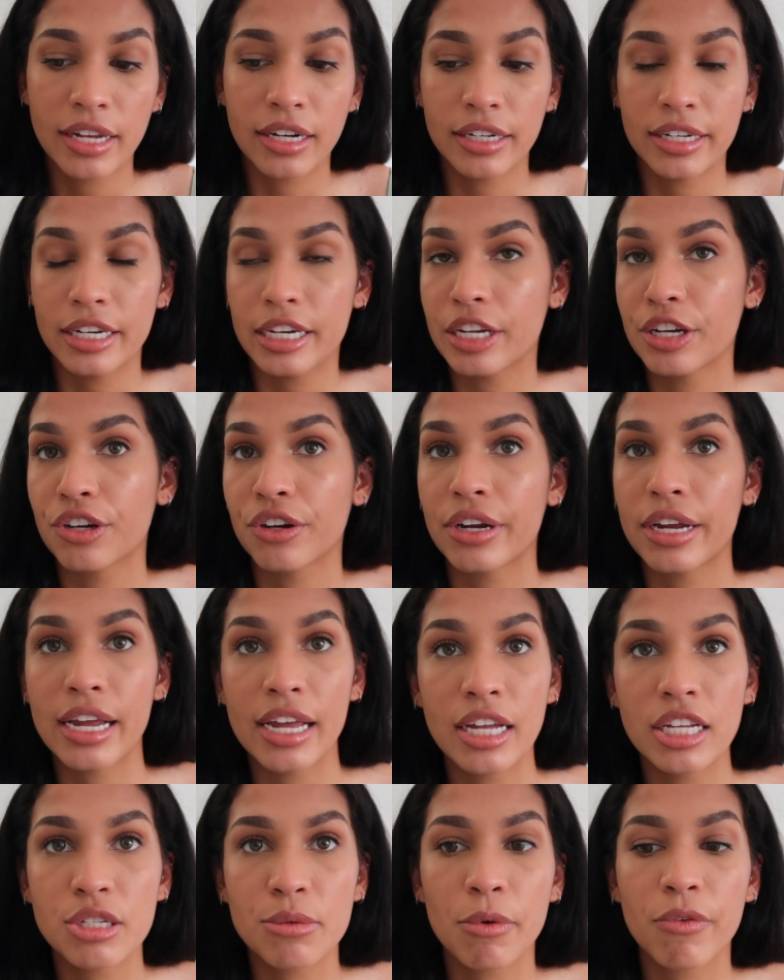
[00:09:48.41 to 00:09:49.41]
cleaning your
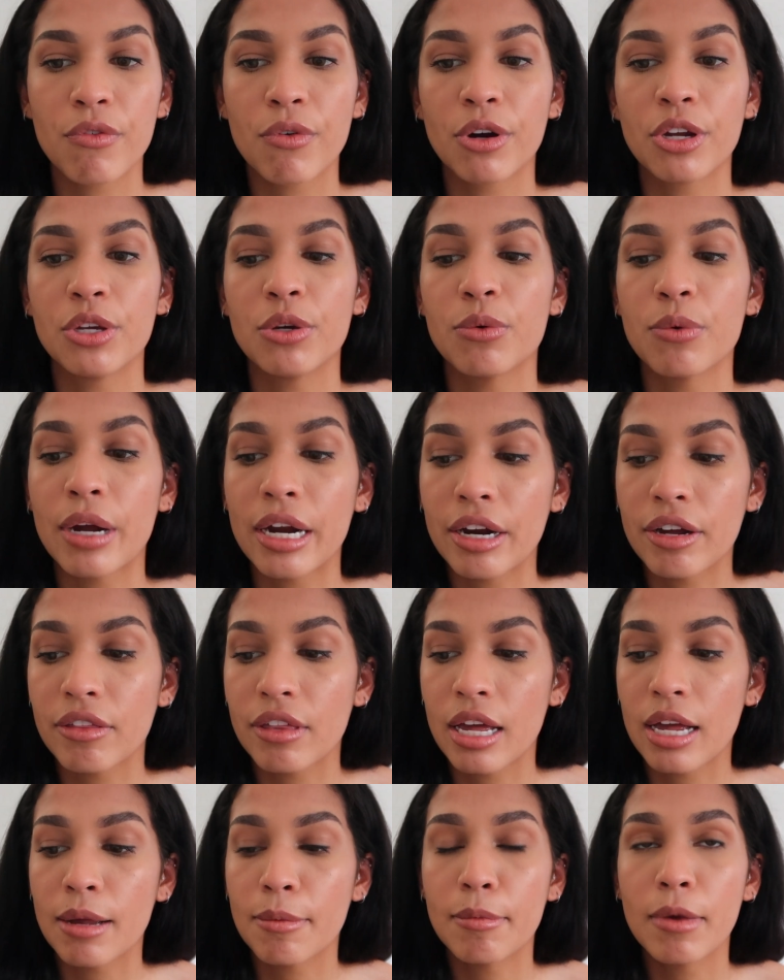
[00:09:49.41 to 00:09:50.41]
hands before you wear
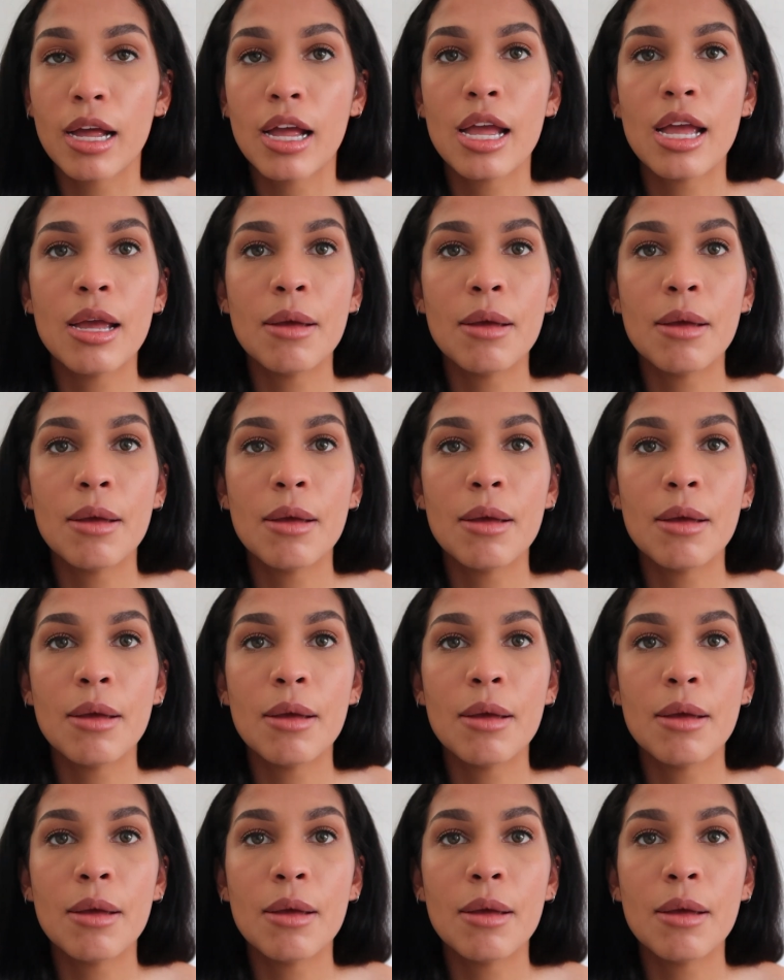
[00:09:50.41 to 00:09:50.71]
them,